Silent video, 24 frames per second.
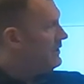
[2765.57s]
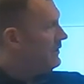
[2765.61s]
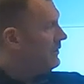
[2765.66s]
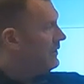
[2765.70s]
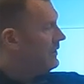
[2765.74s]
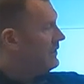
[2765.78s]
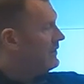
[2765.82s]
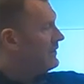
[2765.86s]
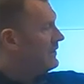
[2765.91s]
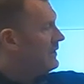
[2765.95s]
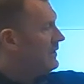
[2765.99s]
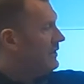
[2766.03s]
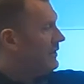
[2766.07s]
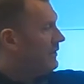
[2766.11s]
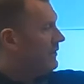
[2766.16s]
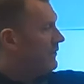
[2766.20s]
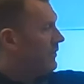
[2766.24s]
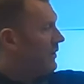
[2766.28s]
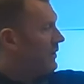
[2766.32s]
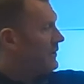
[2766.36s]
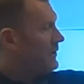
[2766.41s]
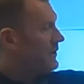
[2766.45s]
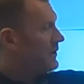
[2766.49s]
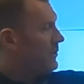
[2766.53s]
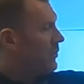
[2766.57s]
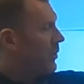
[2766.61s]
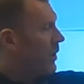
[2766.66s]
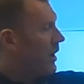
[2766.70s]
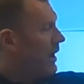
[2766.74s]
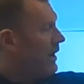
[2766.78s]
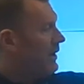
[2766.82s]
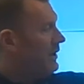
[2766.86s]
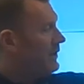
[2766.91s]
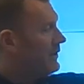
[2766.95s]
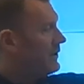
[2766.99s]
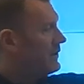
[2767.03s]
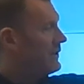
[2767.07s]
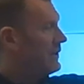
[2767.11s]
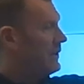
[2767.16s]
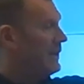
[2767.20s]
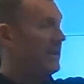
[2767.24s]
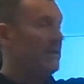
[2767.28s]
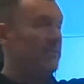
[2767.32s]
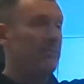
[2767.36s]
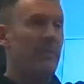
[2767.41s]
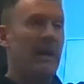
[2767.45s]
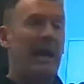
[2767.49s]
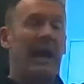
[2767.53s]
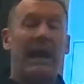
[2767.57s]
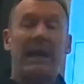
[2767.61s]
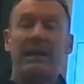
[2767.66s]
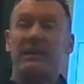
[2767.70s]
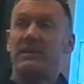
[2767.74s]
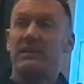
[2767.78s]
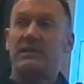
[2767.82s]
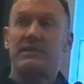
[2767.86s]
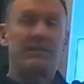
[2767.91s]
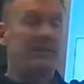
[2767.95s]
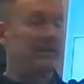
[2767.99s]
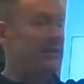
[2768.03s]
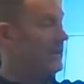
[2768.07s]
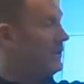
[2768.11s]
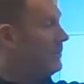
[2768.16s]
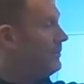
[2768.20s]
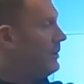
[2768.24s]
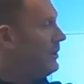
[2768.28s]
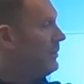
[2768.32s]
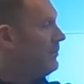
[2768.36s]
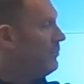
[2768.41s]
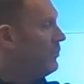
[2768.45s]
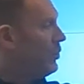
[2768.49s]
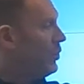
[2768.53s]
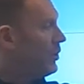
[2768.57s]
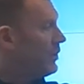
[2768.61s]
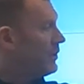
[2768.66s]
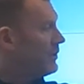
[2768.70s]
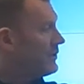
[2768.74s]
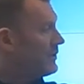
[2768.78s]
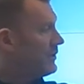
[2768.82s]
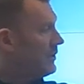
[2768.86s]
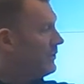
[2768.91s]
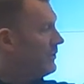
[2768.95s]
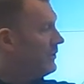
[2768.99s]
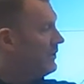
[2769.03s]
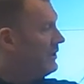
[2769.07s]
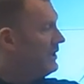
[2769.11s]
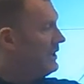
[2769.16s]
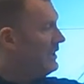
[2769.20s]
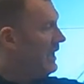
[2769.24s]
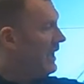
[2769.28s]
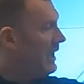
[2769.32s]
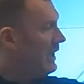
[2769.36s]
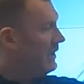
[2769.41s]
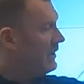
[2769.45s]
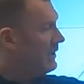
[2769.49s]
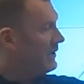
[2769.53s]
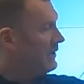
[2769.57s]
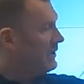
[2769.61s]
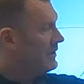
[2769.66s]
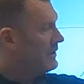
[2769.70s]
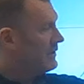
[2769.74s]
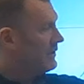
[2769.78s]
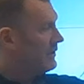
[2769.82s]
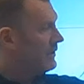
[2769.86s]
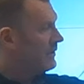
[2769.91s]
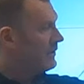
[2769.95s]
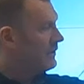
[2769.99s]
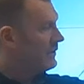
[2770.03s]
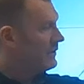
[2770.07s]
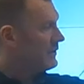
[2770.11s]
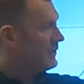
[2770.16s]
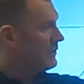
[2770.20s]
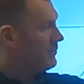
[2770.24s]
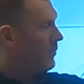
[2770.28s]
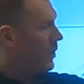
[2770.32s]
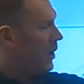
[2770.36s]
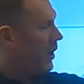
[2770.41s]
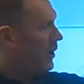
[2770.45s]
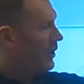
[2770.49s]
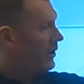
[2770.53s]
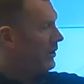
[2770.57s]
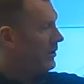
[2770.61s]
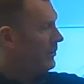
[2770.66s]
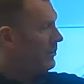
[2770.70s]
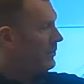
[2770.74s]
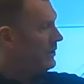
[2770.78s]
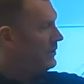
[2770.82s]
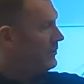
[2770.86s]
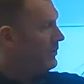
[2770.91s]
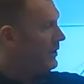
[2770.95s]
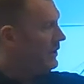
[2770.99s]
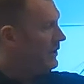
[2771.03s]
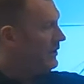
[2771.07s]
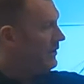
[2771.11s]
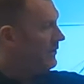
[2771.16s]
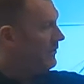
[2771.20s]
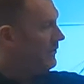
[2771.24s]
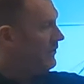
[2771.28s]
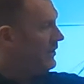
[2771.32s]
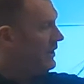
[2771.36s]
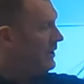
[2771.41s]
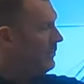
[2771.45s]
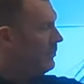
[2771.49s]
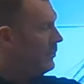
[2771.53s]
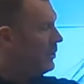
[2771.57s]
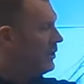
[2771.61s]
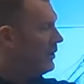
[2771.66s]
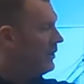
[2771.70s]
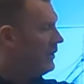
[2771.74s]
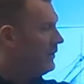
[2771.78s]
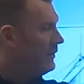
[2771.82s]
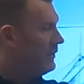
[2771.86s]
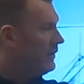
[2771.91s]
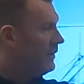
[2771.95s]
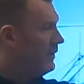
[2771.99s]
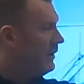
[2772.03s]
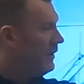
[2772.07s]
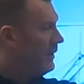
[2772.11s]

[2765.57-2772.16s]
you can see the front squat, you're sitting back just a little bit more, so the knee angle is a little smaller between the femur and